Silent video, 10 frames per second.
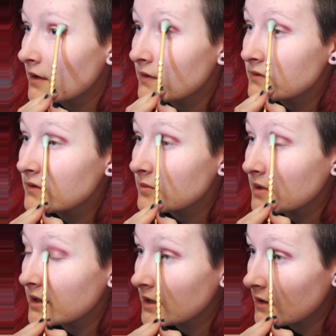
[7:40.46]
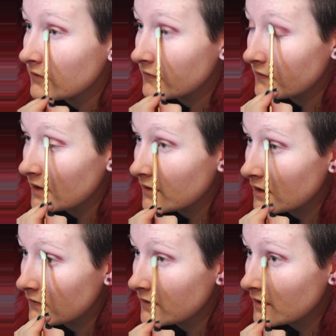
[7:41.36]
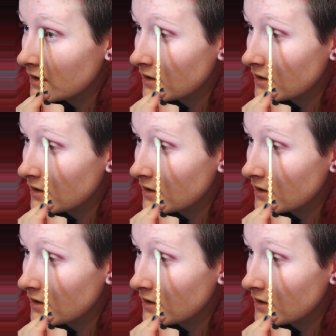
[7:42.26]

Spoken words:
Okay, this is blending out very, very